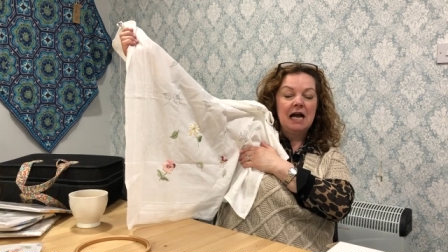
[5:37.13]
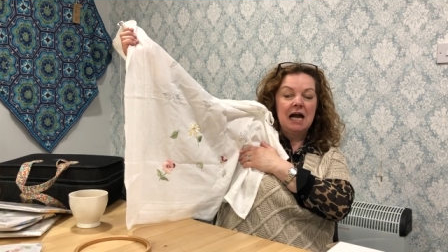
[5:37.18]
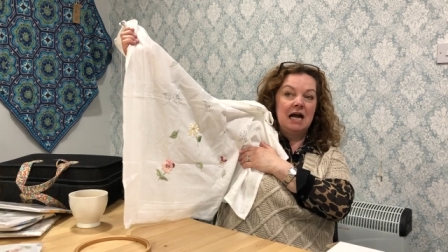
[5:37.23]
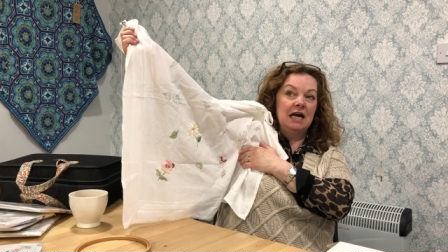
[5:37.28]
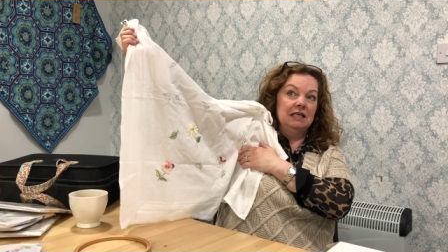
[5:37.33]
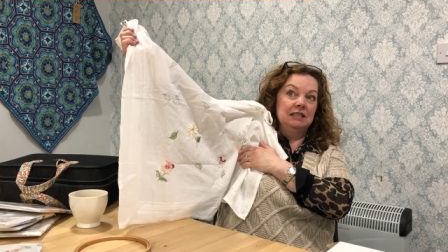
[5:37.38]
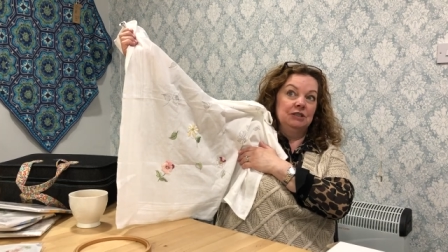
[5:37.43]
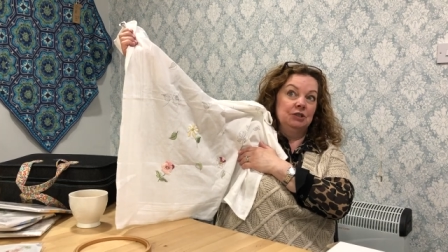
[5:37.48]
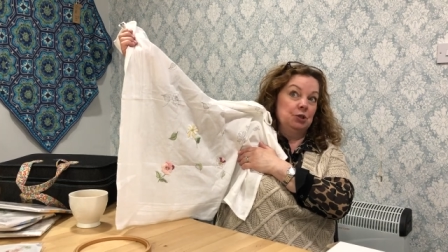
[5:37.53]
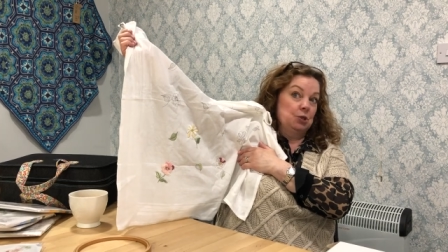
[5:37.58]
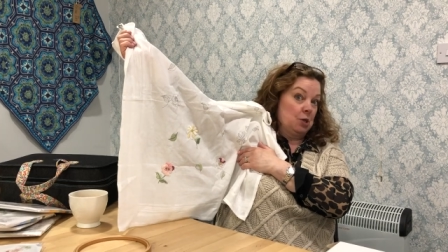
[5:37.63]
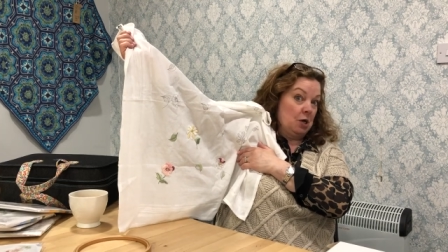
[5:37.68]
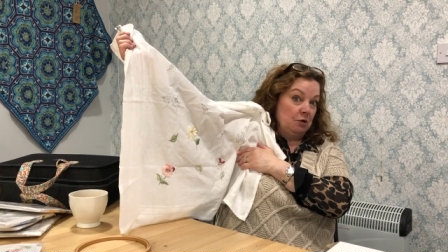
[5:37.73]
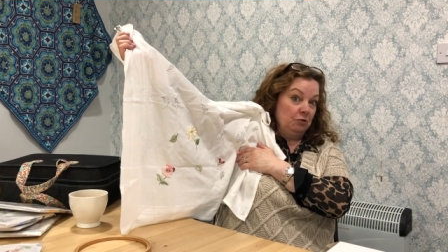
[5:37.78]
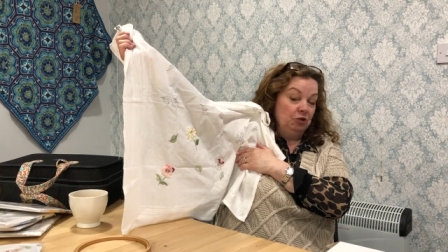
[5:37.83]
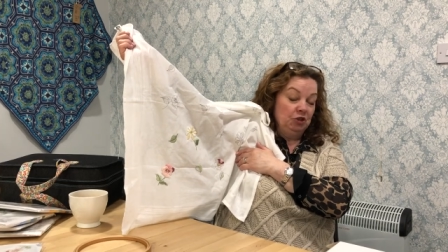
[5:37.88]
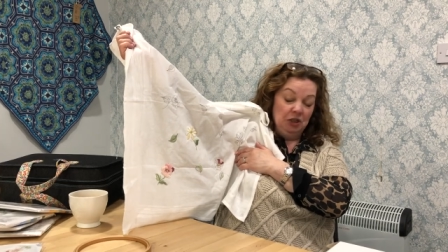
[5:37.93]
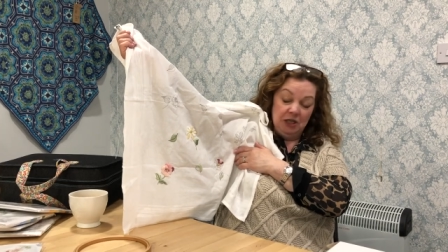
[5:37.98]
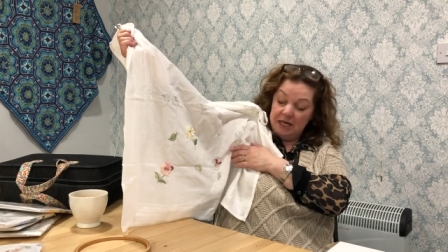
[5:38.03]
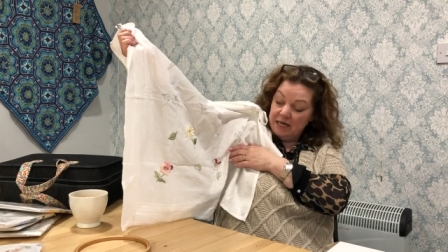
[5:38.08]
and
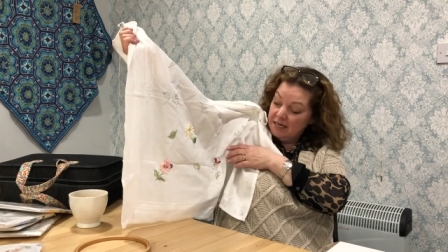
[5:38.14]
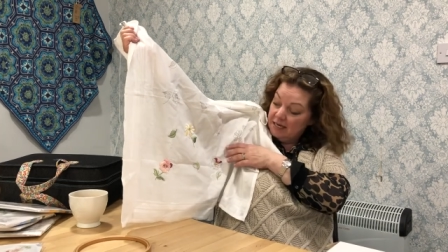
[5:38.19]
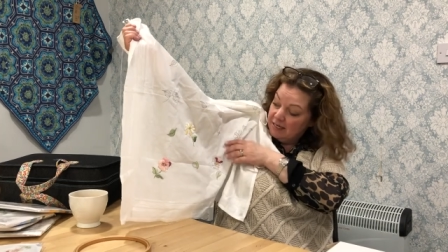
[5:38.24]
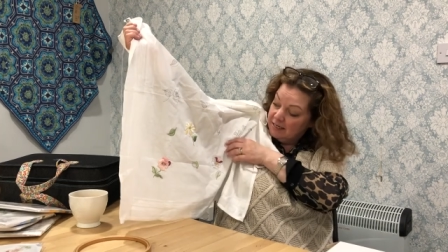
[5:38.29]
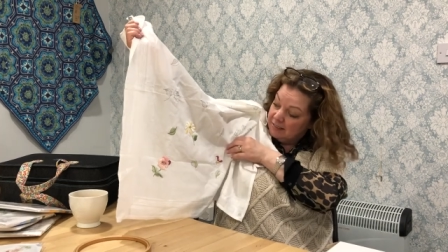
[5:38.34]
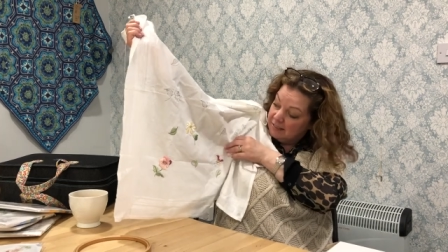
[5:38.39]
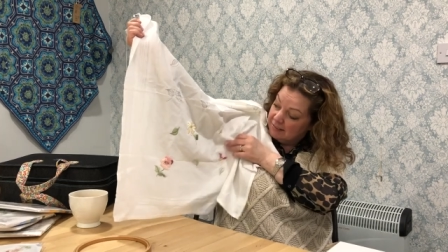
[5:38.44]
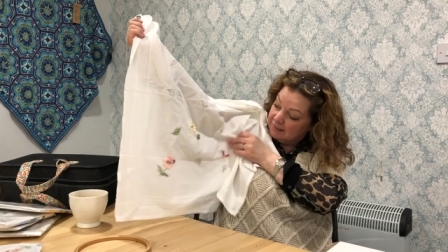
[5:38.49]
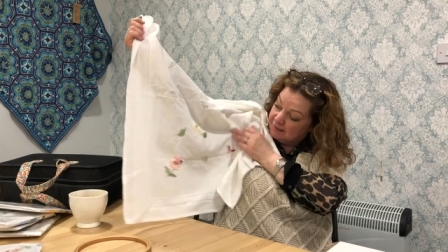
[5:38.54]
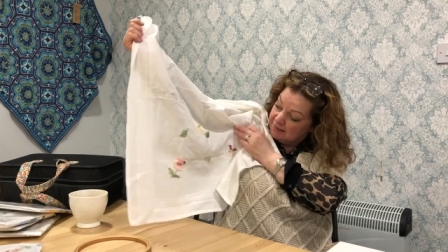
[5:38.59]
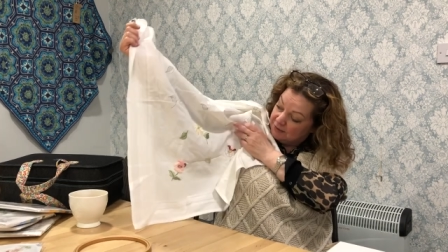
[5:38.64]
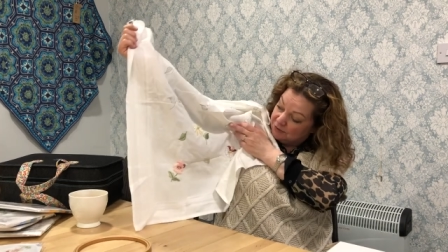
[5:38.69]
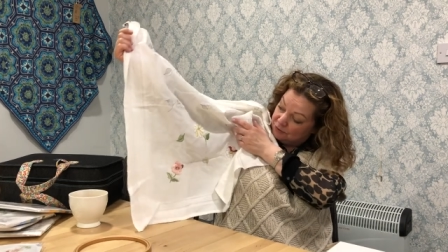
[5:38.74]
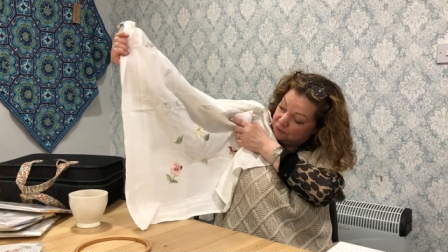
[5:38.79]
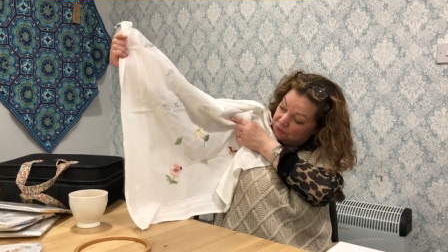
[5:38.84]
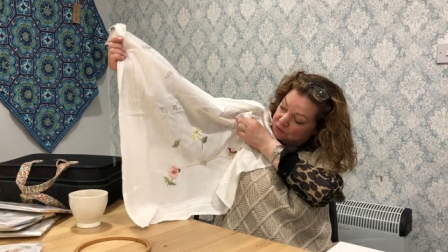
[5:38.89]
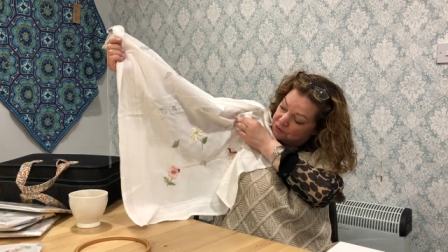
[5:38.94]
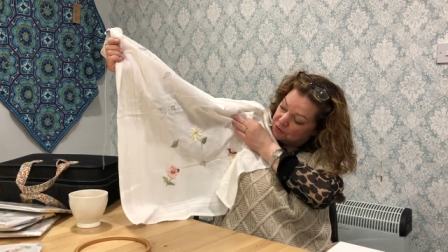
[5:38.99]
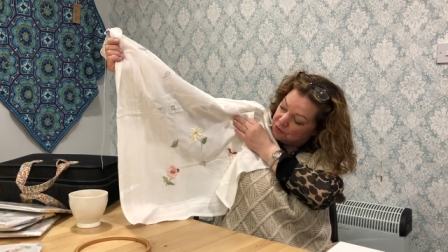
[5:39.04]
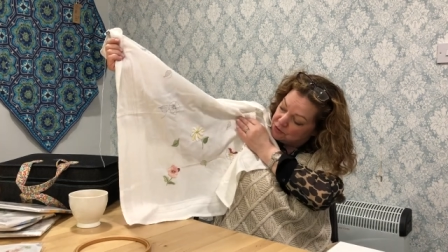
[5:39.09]
crocheted and did
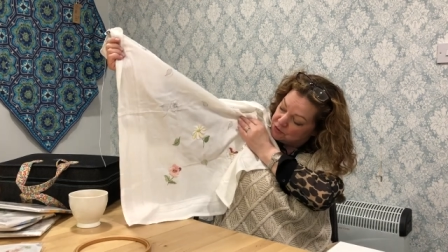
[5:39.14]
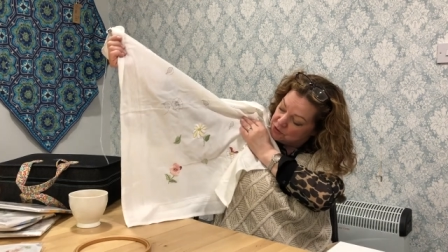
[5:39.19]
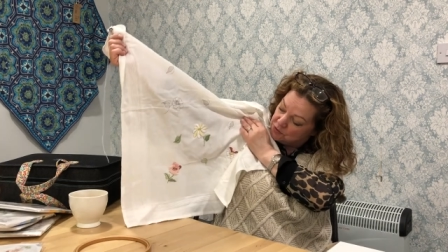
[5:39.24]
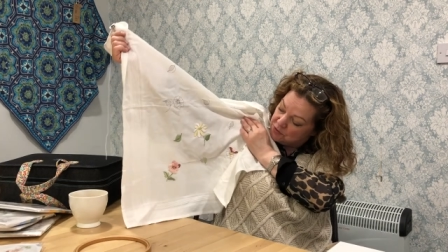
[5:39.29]
all sorts.